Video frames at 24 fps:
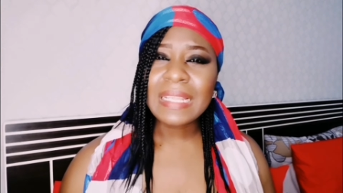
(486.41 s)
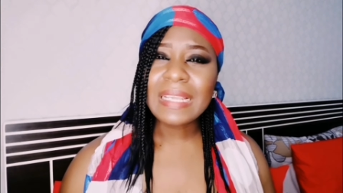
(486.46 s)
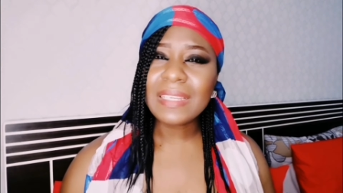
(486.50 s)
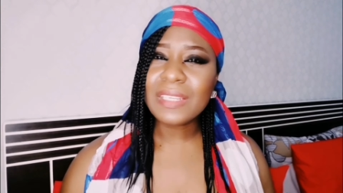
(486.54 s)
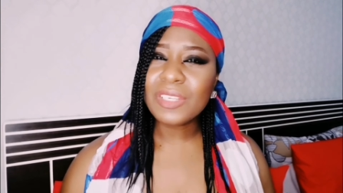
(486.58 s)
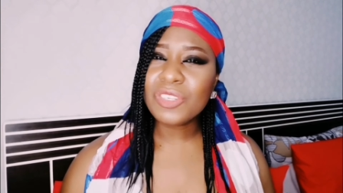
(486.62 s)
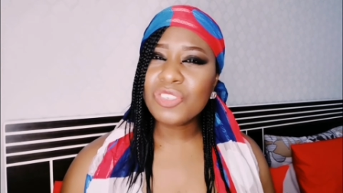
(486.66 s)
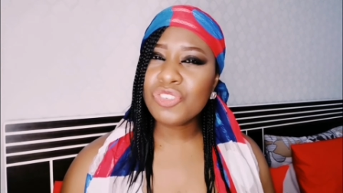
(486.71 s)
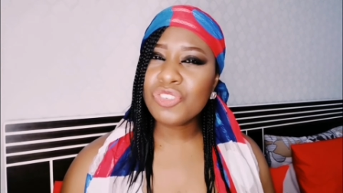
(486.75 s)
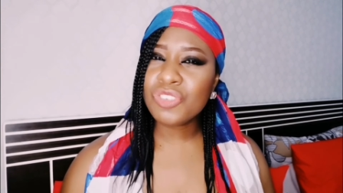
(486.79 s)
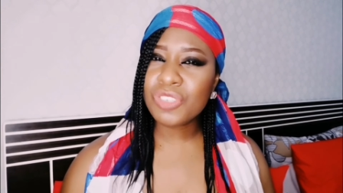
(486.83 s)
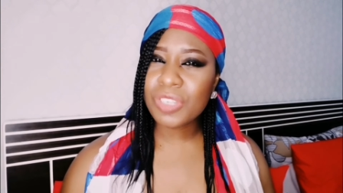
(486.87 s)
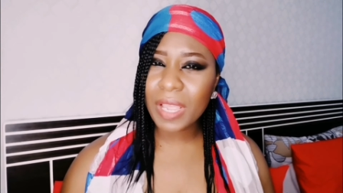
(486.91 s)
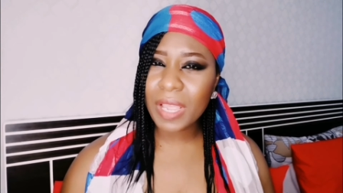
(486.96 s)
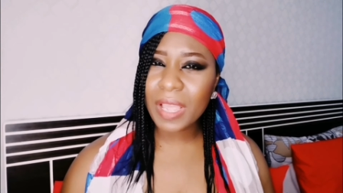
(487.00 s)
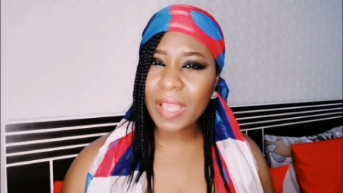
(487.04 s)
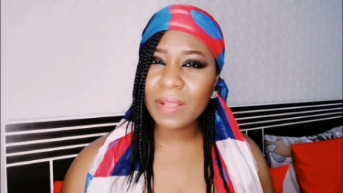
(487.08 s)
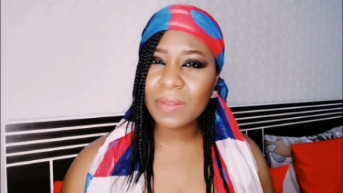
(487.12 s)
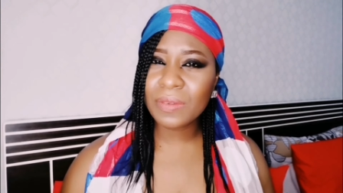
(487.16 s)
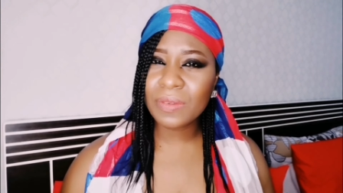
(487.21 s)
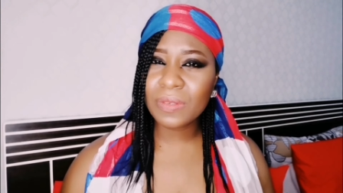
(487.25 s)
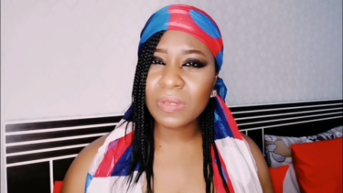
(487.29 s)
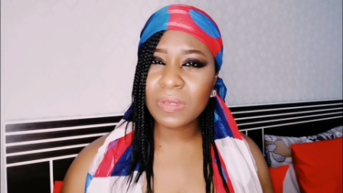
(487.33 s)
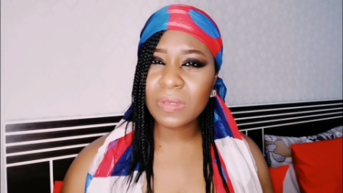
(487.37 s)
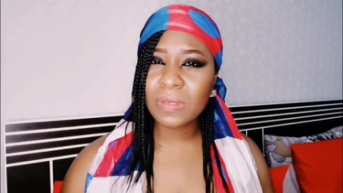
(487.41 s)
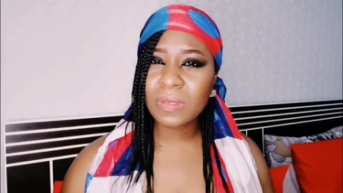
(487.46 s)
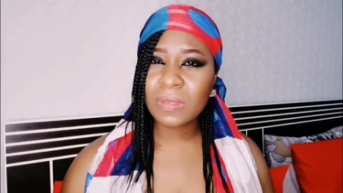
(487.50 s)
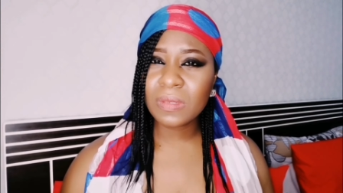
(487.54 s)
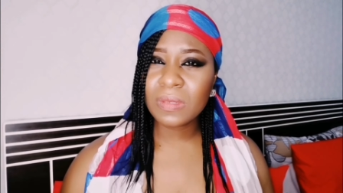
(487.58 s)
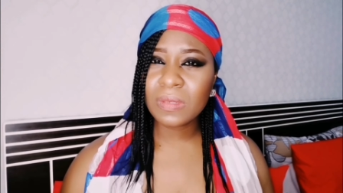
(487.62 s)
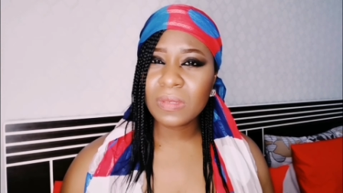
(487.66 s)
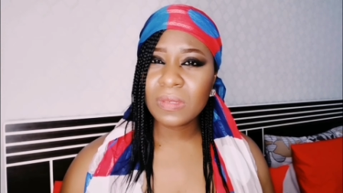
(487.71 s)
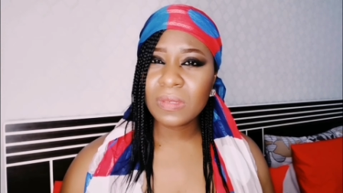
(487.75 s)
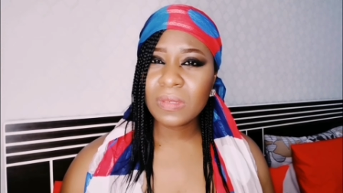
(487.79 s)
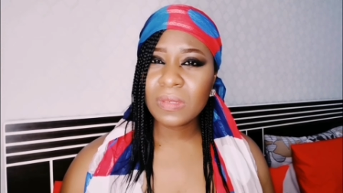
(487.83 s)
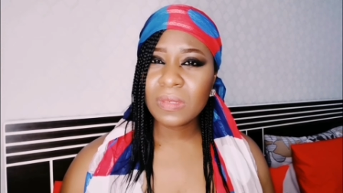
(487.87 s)
that a child
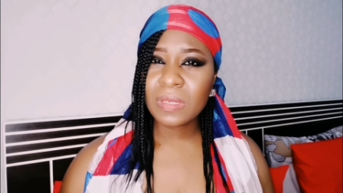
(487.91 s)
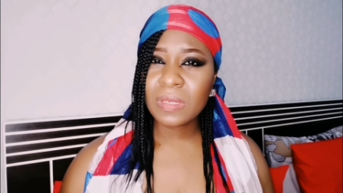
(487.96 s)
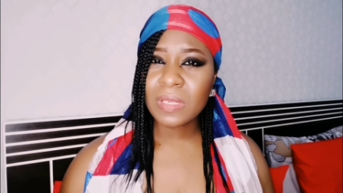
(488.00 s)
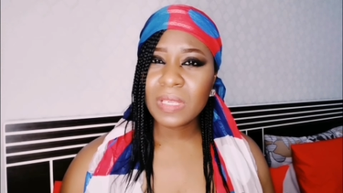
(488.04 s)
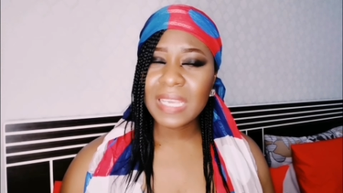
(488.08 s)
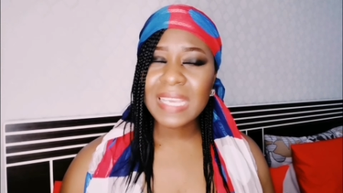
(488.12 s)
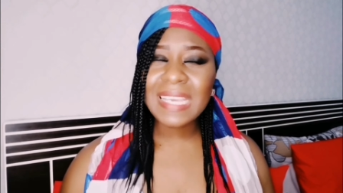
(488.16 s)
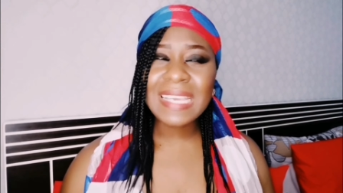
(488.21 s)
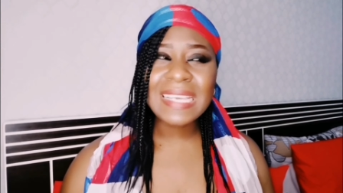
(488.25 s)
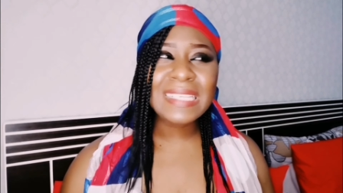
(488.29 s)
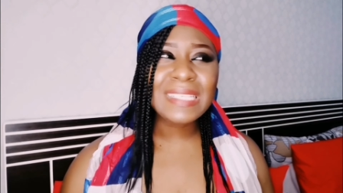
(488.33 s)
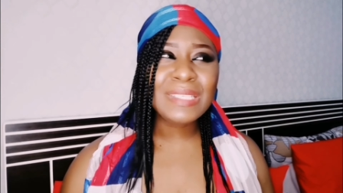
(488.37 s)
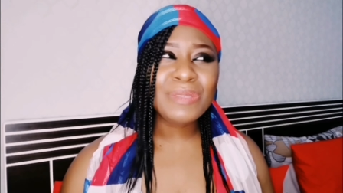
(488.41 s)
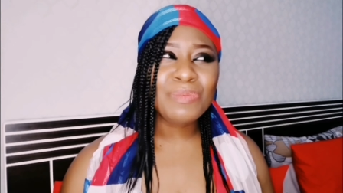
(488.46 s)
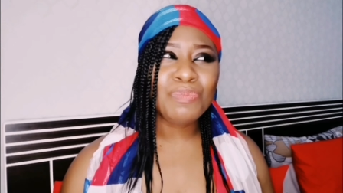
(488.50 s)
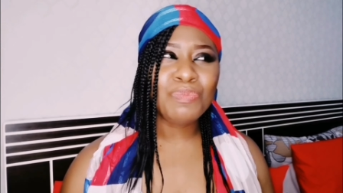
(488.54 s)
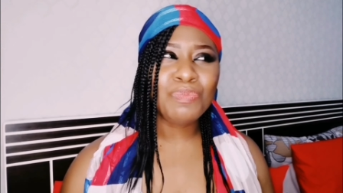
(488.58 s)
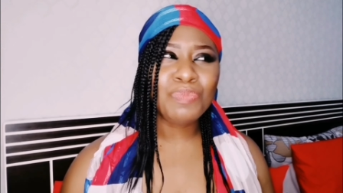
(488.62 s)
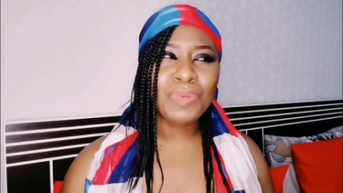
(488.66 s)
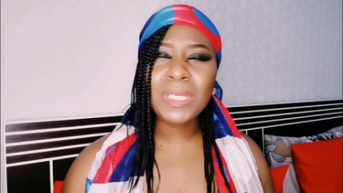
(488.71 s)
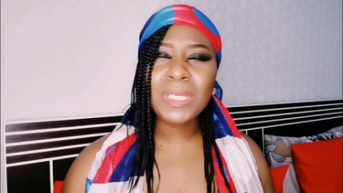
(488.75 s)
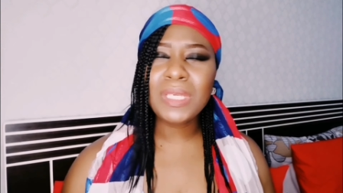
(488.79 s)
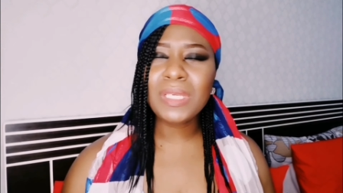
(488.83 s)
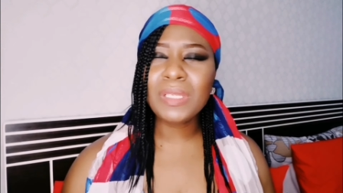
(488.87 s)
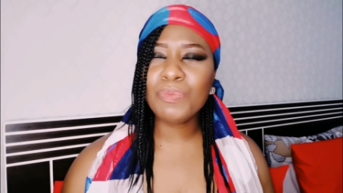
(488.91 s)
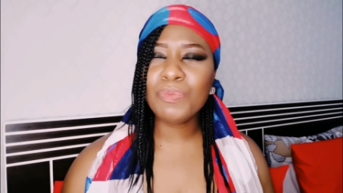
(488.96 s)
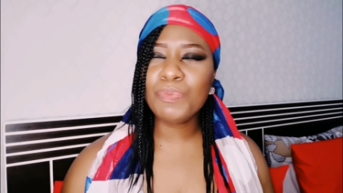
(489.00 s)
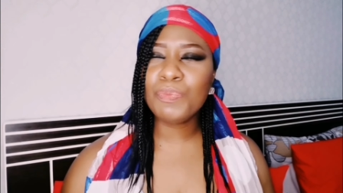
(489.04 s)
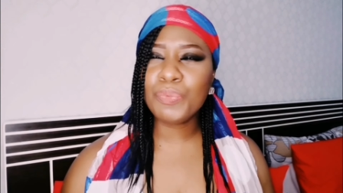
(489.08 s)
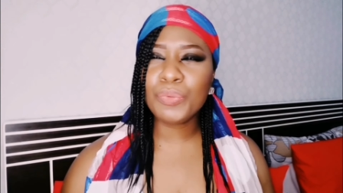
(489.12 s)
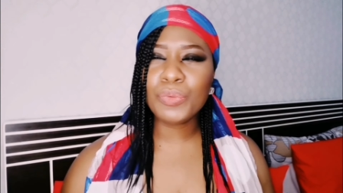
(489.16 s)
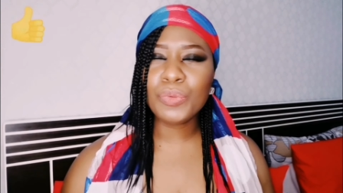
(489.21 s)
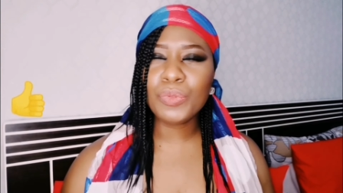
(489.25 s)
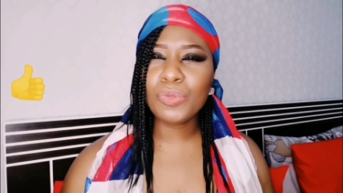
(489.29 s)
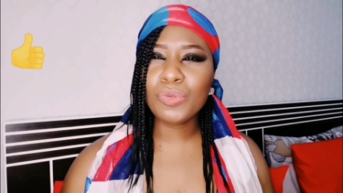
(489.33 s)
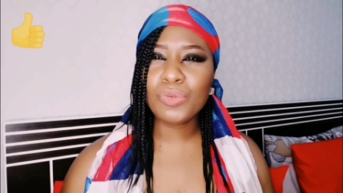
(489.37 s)
is being
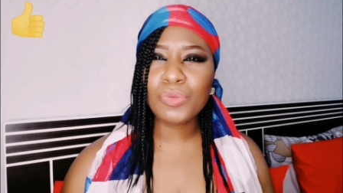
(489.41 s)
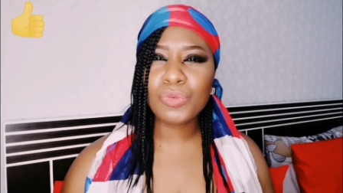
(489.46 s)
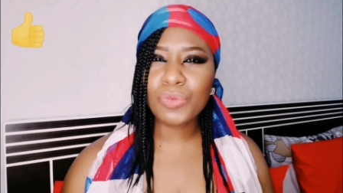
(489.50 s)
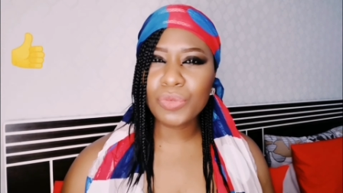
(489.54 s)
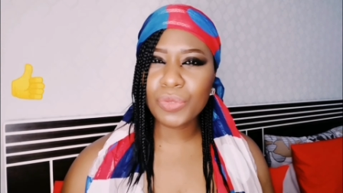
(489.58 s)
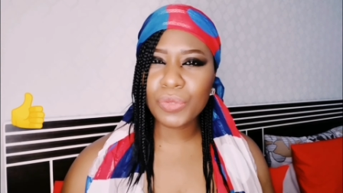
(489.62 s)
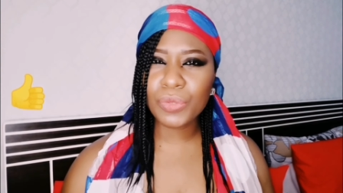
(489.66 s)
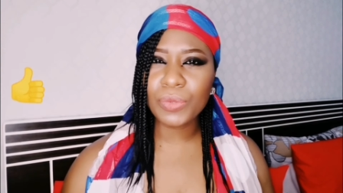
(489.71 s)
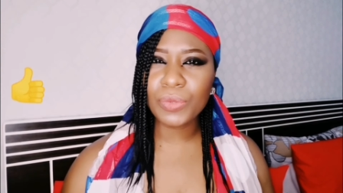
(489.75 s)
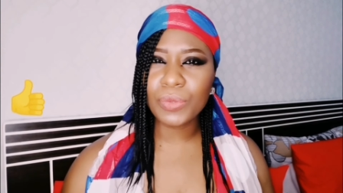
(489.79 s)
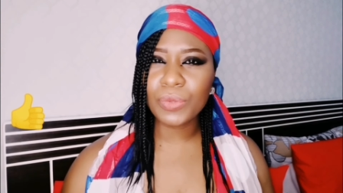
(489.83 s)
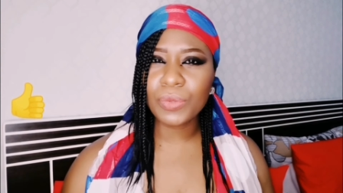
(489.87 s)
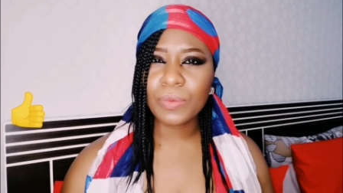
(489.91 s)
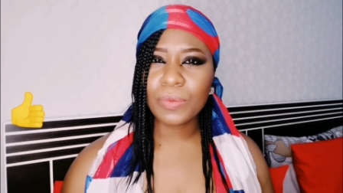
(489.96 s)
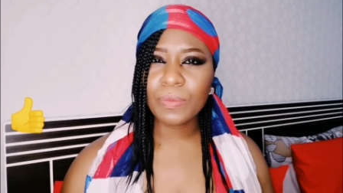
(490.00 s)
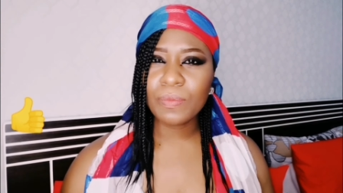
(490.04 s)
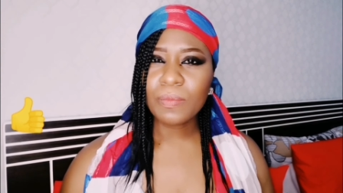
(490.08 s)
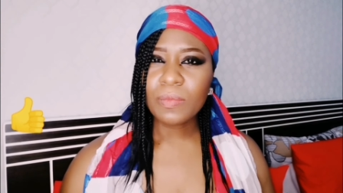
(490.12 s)
put through